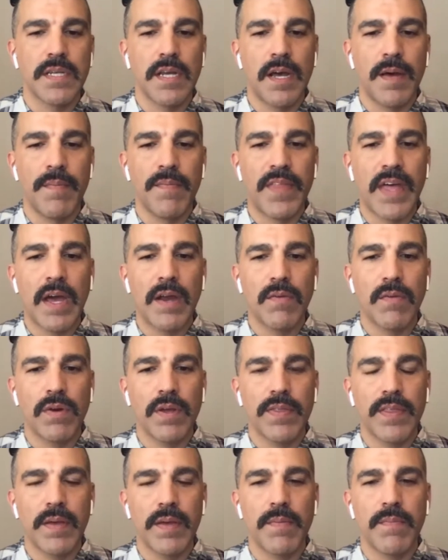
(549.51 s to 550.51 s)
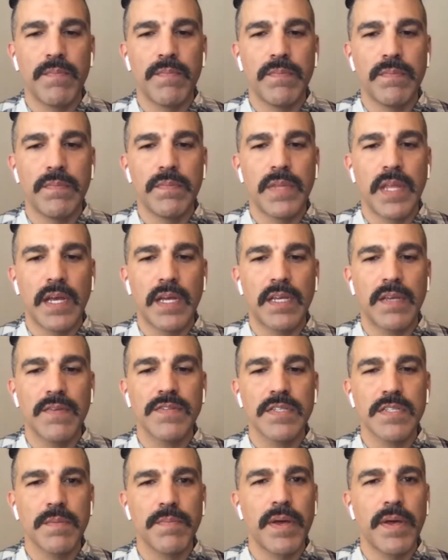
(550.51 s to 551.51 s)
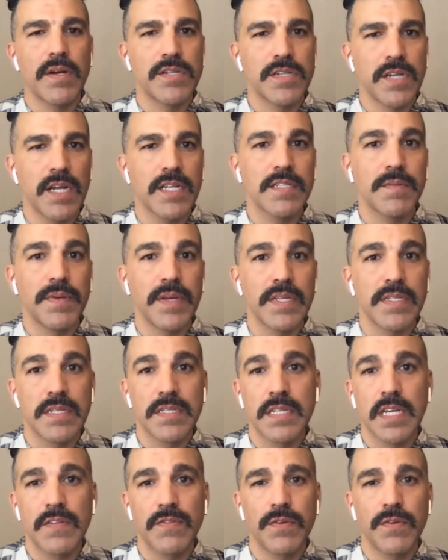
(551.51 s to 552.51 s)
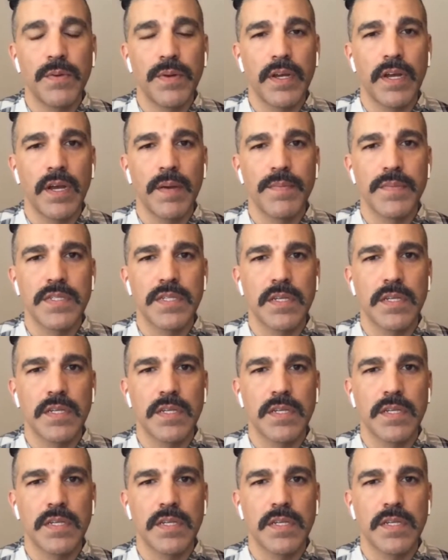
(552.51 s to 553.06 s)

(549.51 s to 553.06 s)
that gives us a better chance of being successful when it comes